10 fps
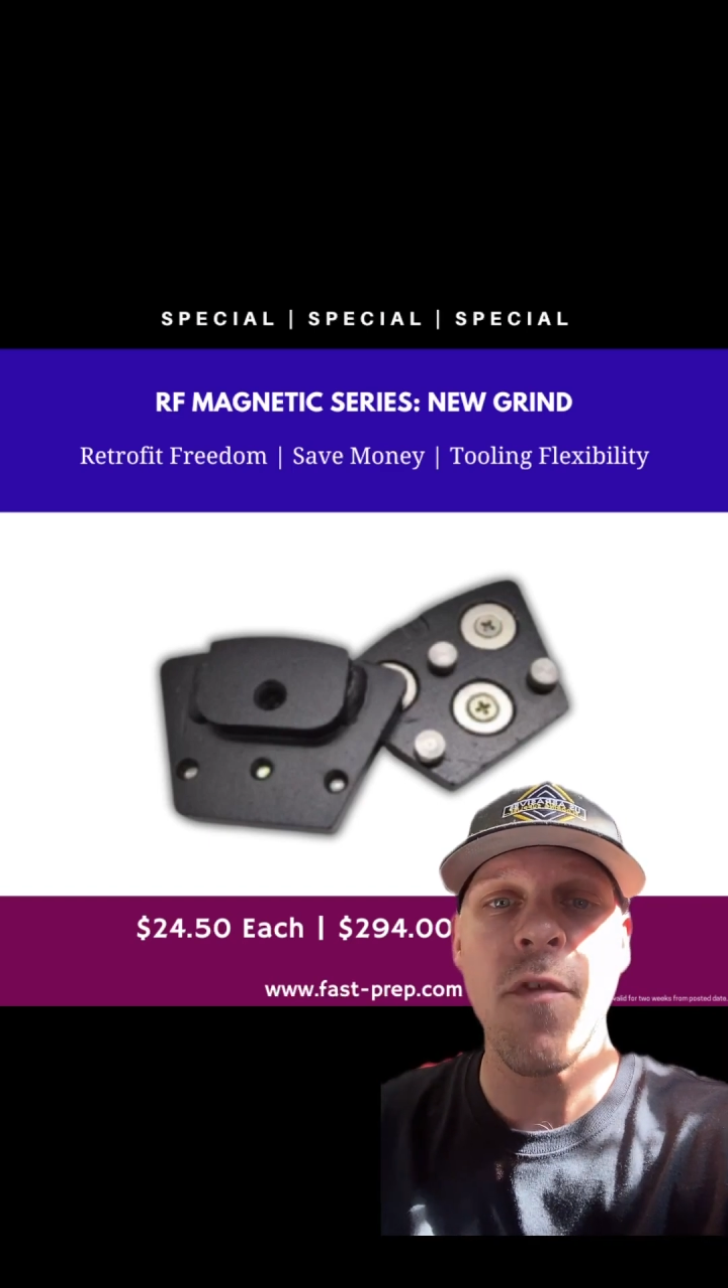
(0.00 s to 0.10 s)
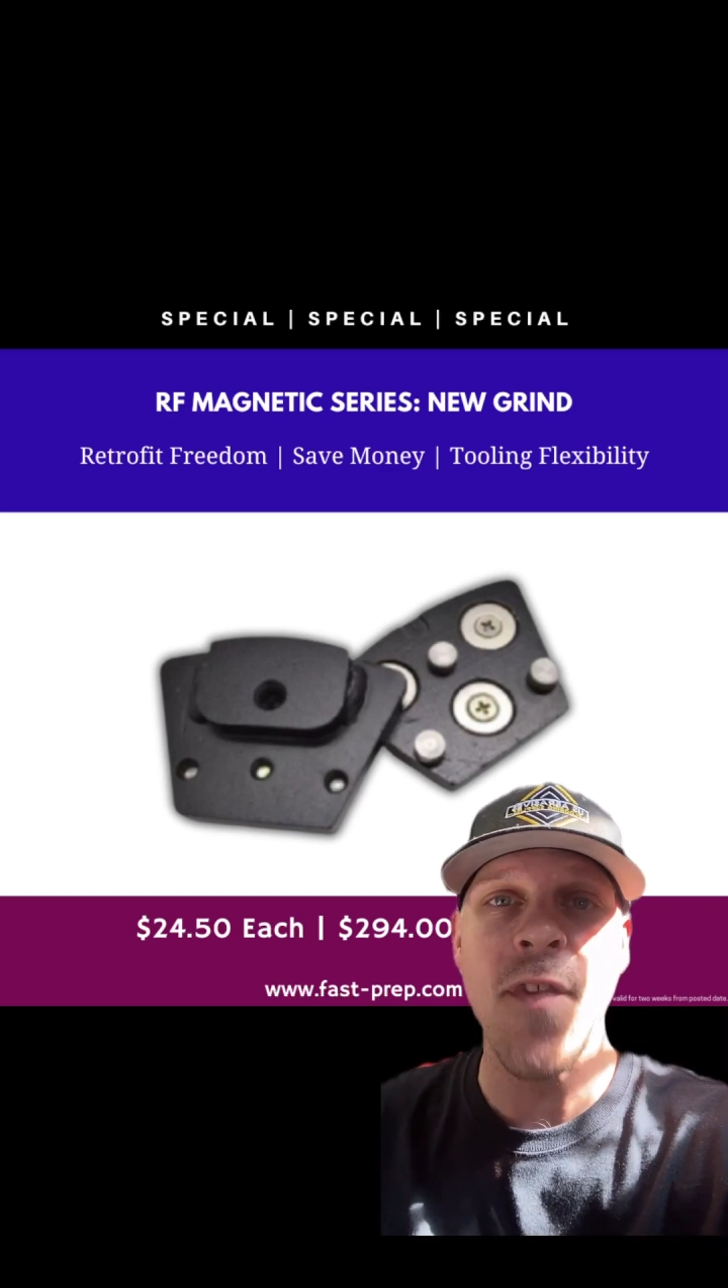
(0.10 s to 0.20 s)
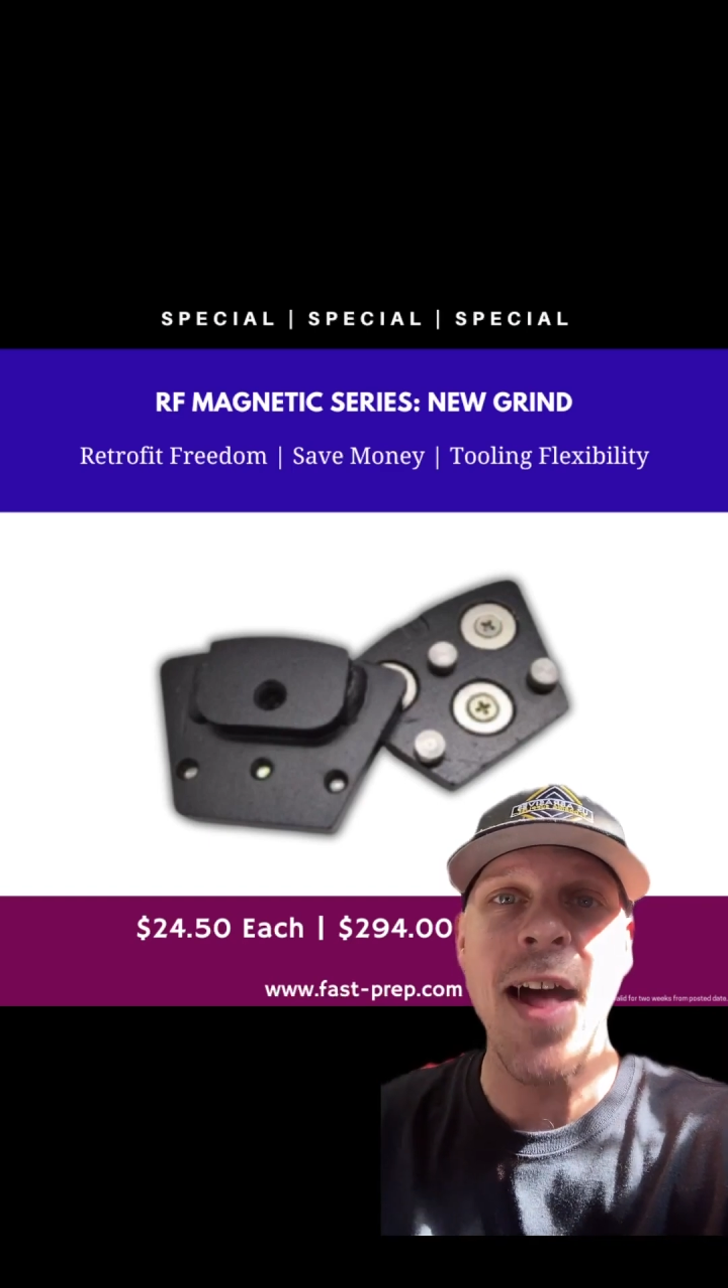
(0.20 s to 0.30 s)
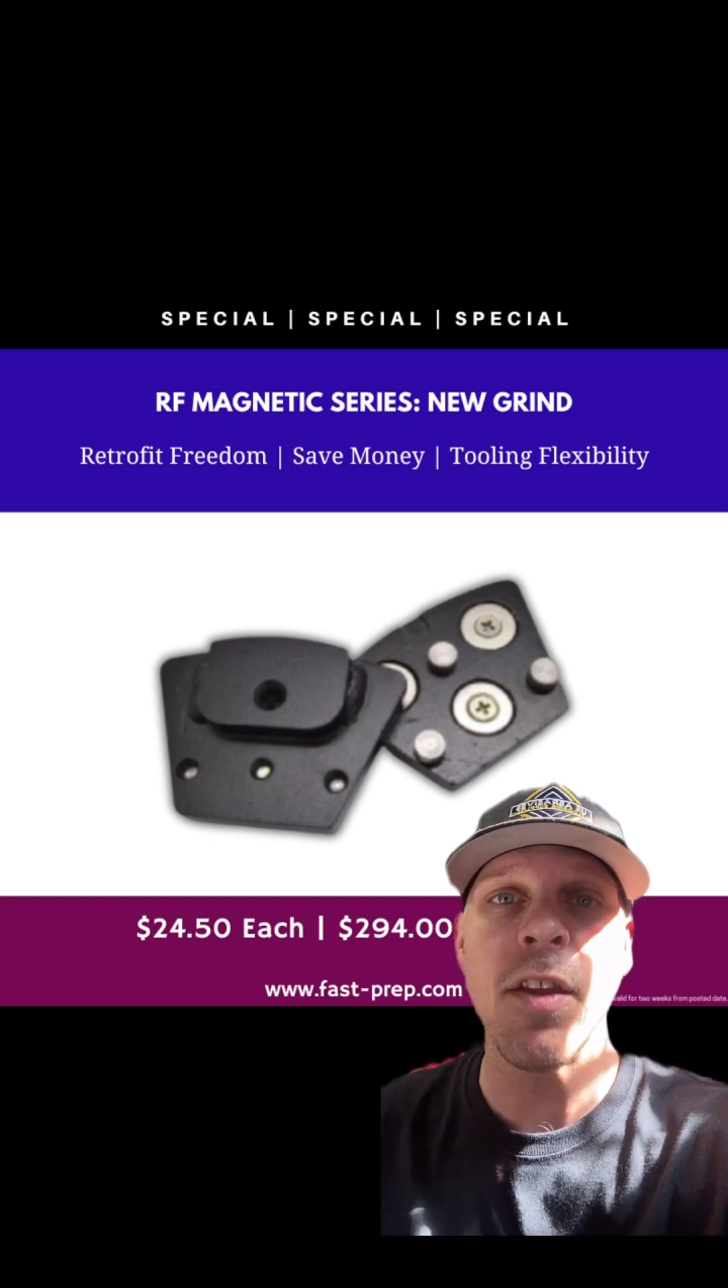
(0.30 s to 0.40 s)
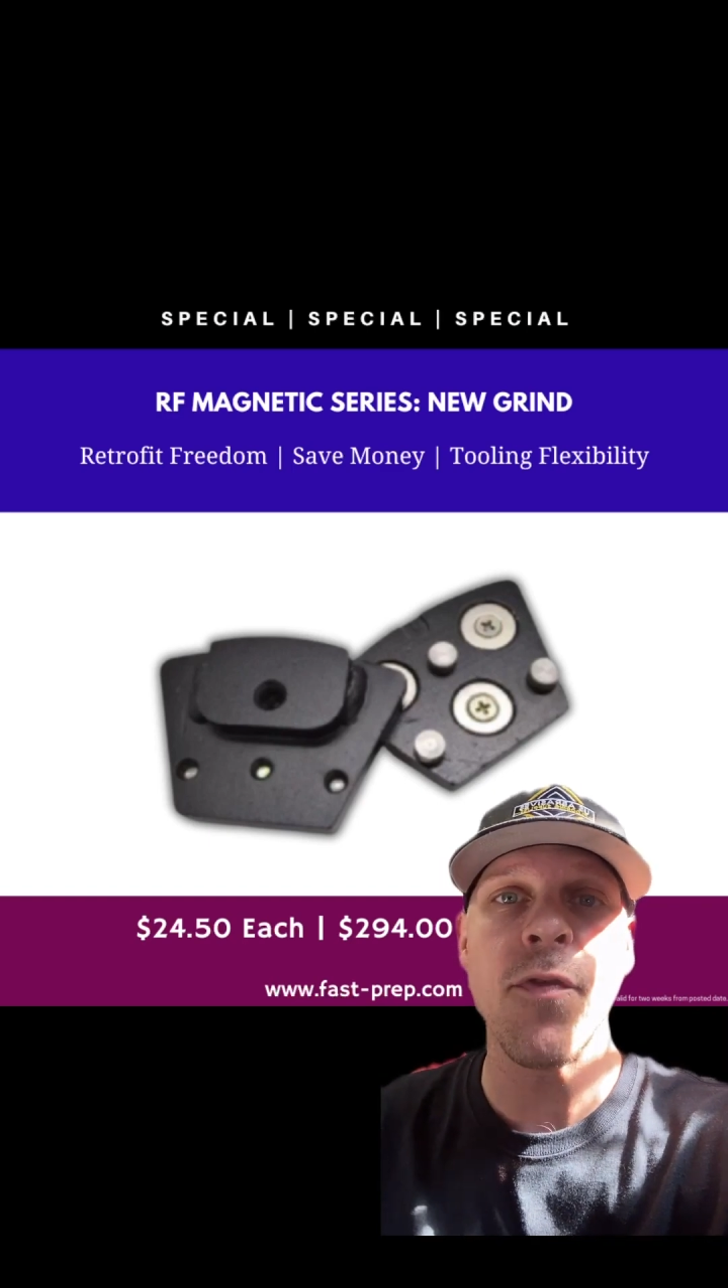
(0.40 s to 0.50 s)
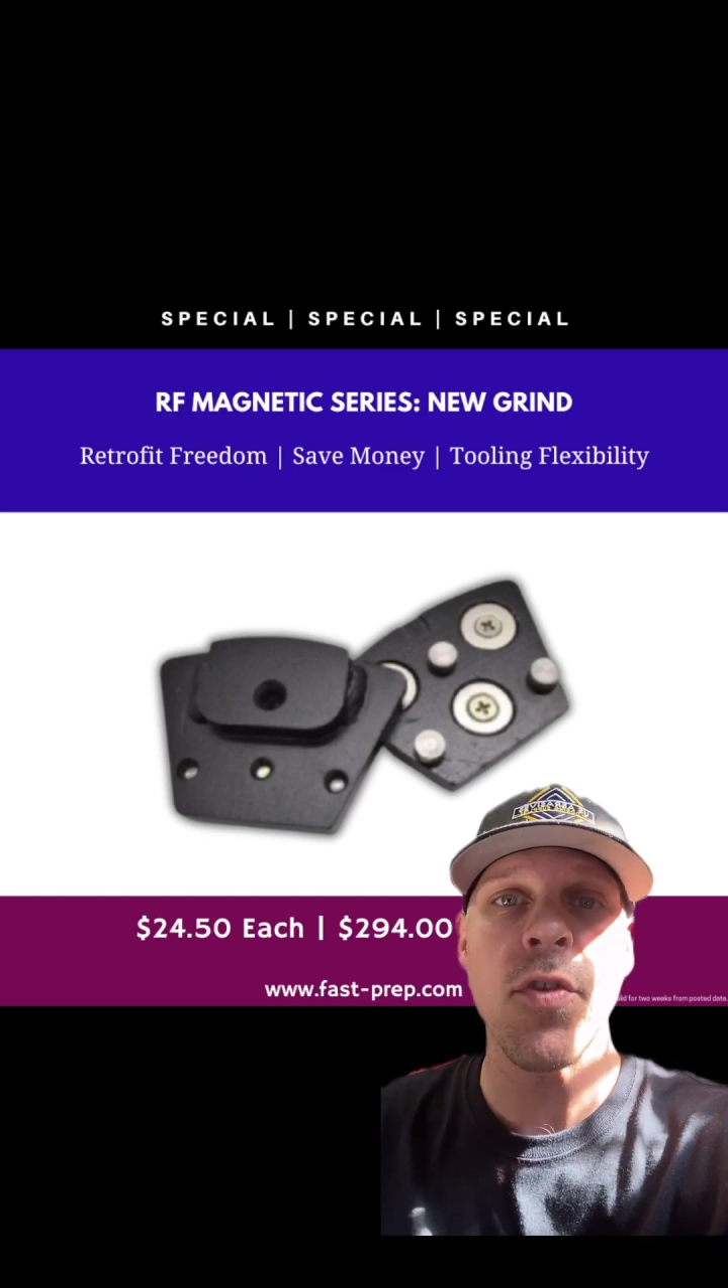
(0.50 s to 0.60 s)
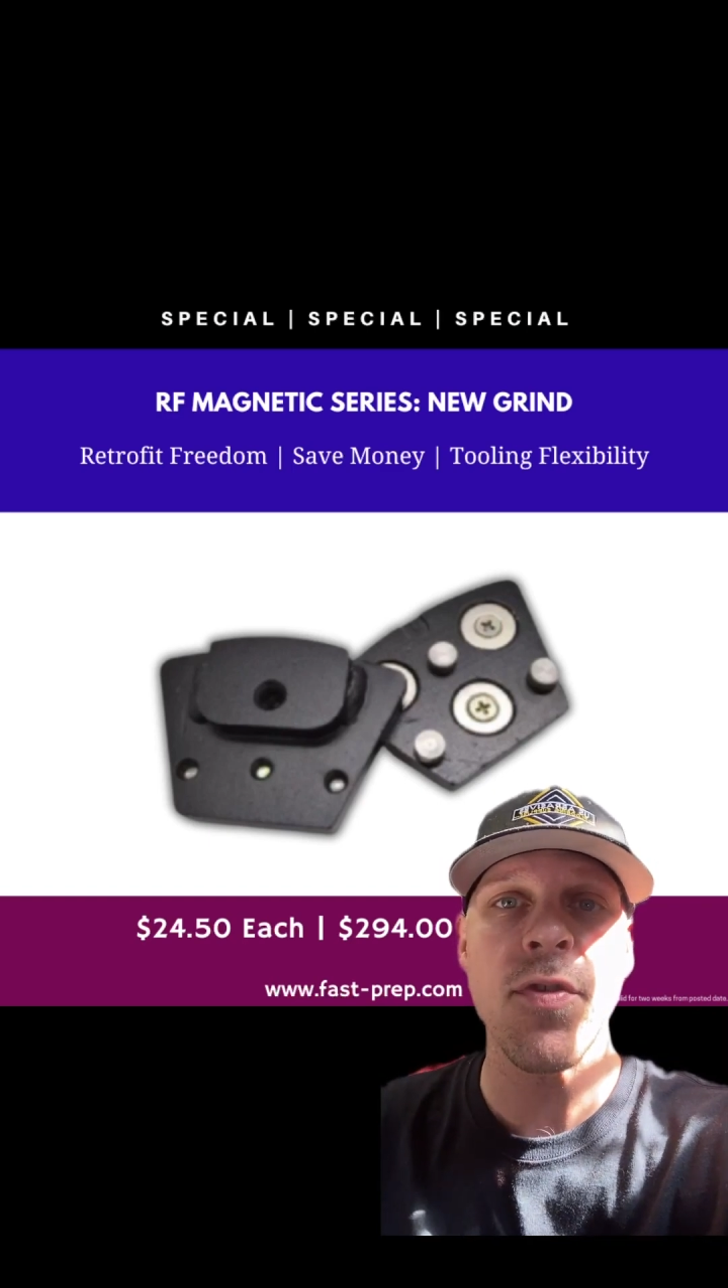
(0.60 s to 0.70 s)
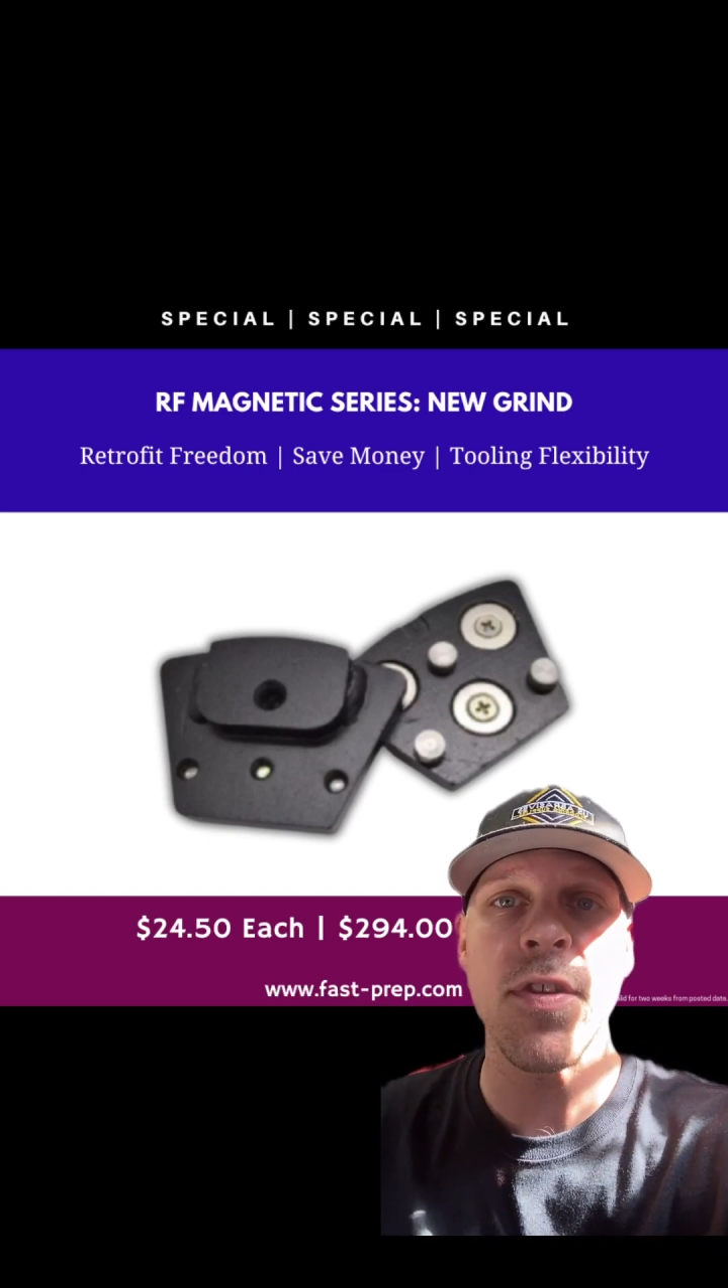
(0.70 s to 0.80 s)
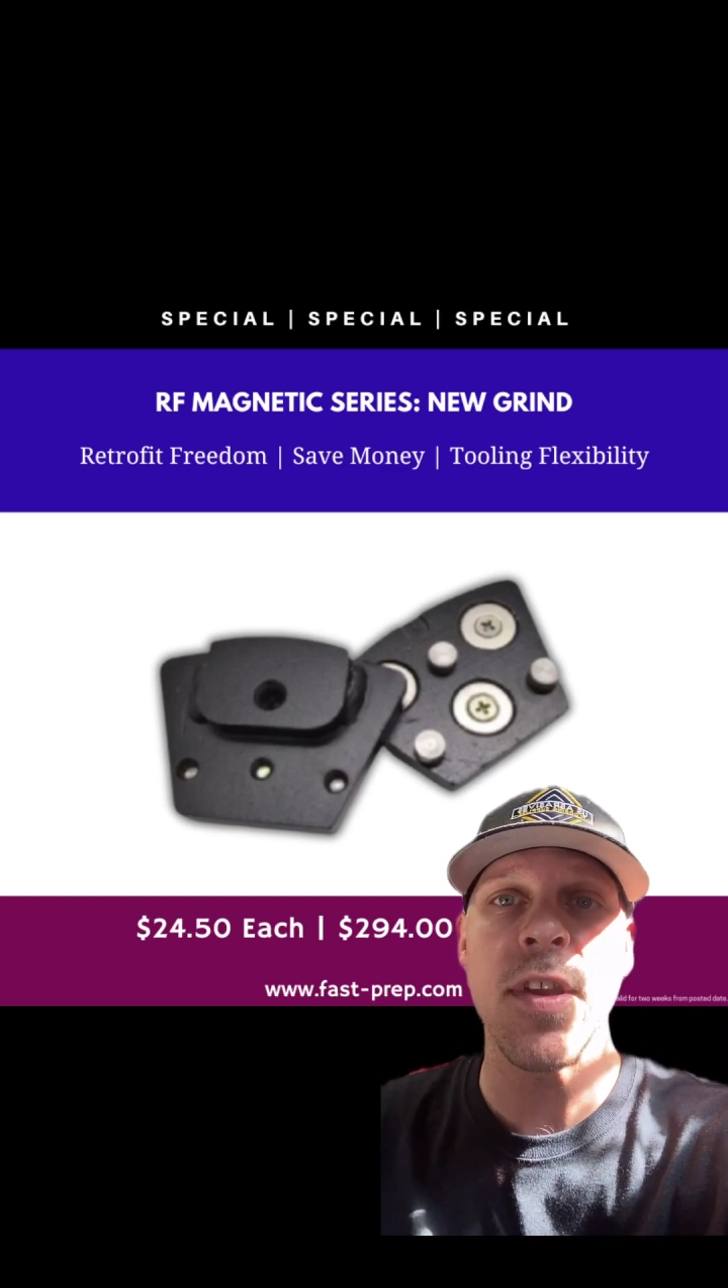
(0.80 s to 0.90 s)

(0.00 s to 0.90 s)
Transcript: valid versus